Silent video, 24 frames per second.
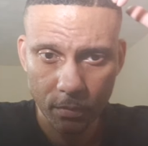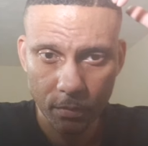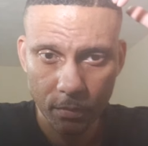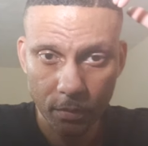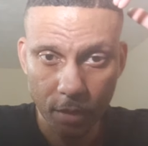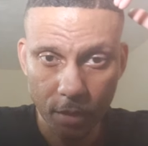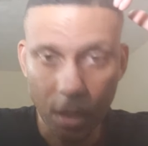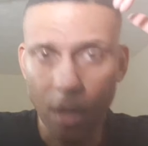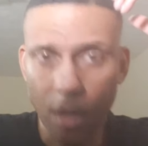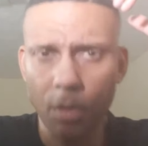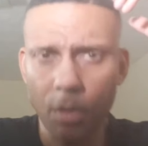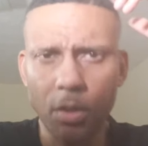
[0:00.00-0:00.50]

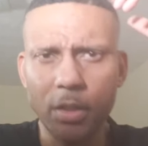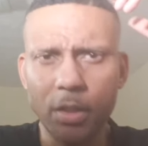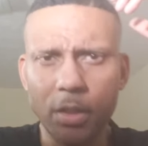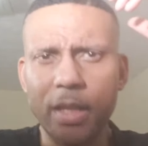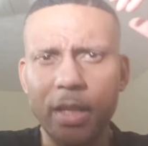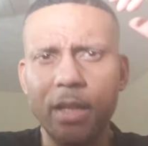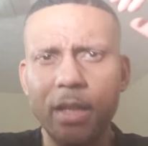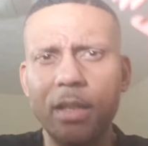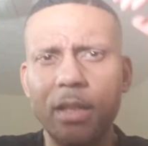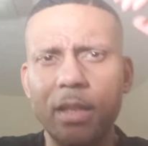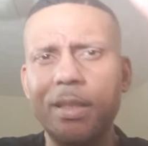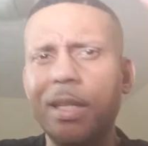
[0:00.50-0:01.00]
Oh,
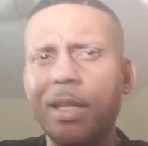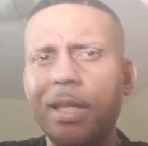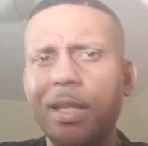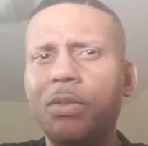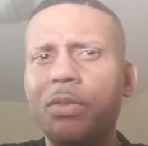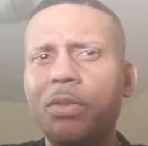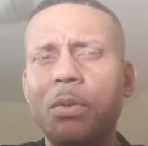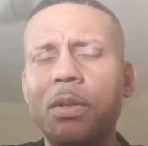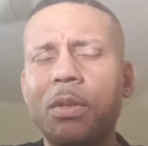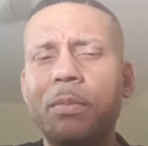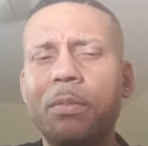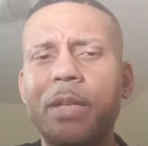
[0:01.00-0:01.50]
yeah,
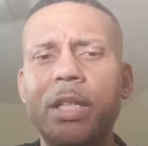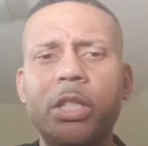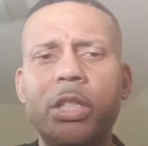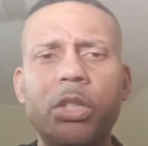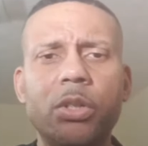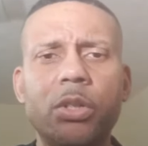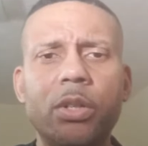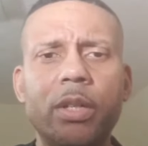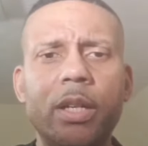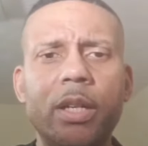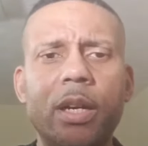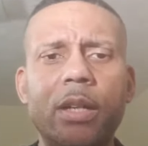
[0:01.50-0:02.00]
definitely want to make
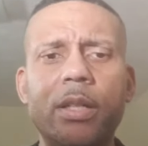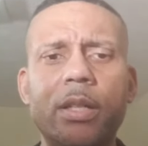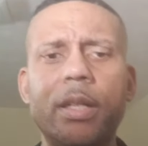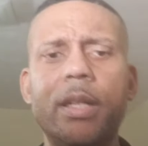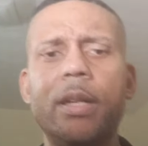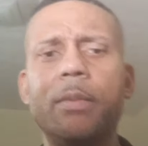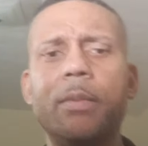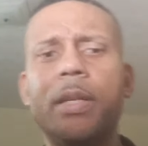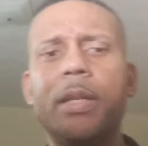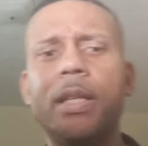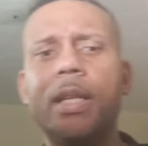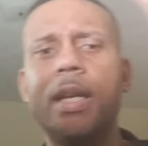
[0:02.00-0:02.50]
sure y'all can
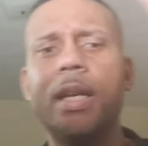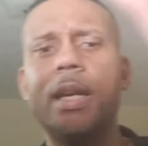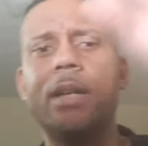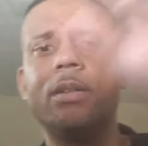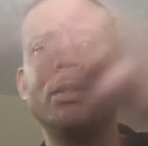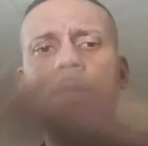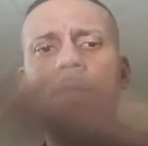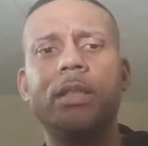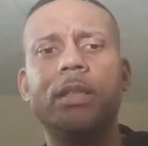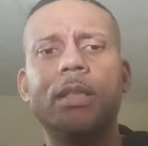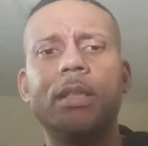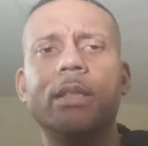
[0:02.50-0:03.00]
hear me loud
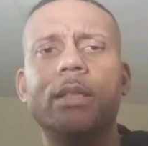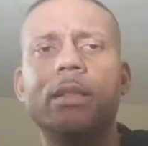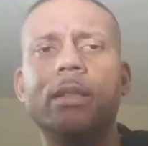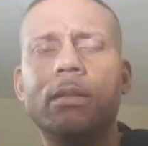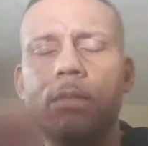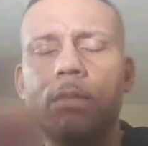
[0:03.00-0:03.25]
and clear.